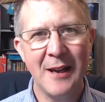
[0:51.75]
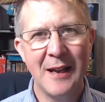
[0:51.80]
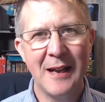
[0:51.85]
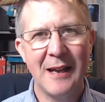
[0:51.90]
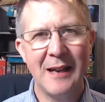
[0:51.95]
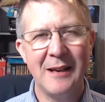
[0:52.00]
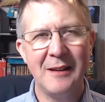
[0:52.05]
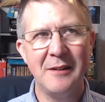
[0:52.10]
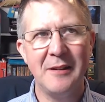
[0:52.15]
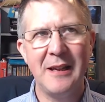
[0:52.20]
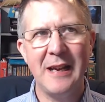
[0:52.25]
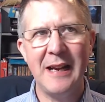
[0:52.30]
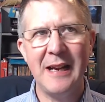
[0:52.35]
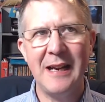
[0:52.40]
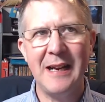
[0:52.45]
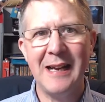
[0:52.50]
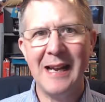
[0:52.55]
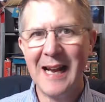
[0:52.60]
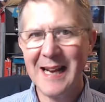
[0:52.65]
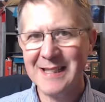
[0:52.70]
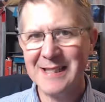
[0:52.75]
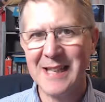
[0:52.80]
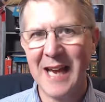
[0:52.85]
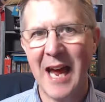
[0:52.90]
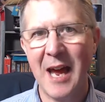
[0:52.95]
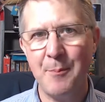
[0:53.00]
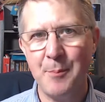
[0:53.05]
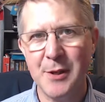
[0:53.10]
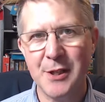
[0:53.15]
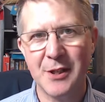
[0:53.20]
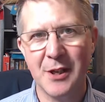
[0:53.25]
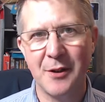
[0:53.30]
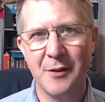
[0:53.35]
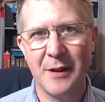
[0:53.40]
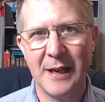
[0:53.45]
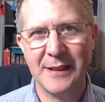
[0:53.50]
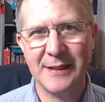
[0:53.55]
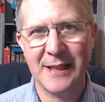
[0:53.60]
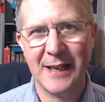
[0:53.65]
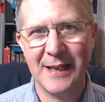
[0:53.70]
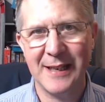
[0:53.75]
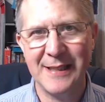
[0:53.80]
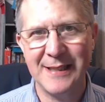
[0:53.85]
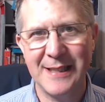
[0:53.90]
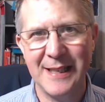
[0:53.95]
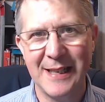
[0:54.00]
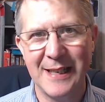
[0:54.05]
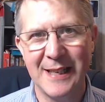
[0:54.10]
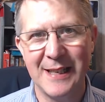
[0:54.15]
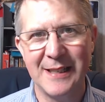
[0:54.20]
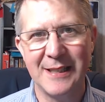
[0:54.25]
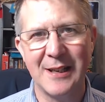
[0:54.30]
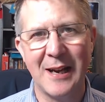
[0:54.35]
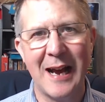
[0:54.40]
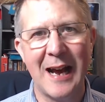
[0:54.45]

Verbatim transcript: the last episode that I did,